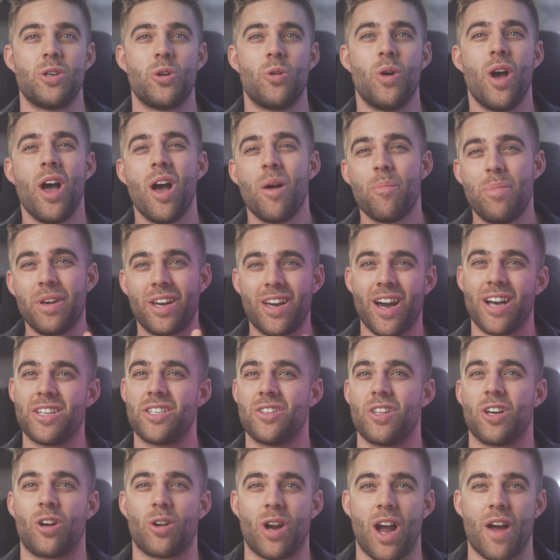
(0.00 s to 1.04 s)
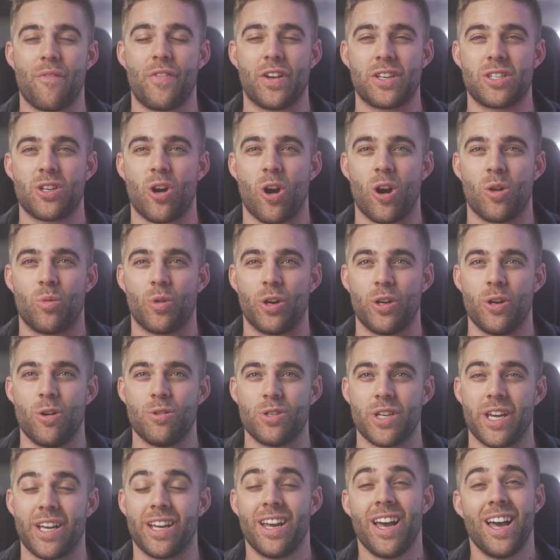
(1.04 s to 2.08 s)
to, because of the graphics card we're
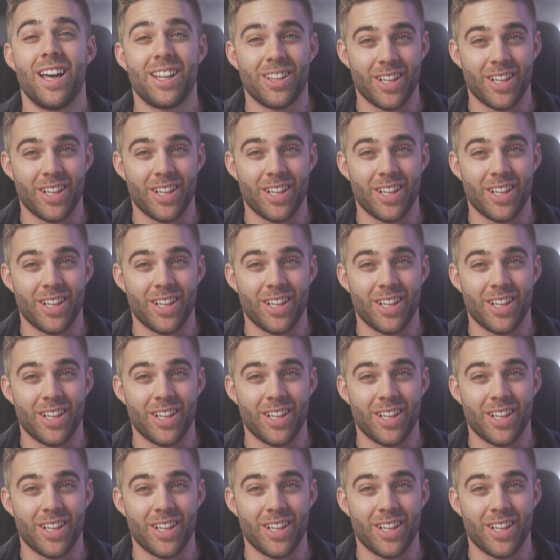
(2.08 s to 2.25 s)
using.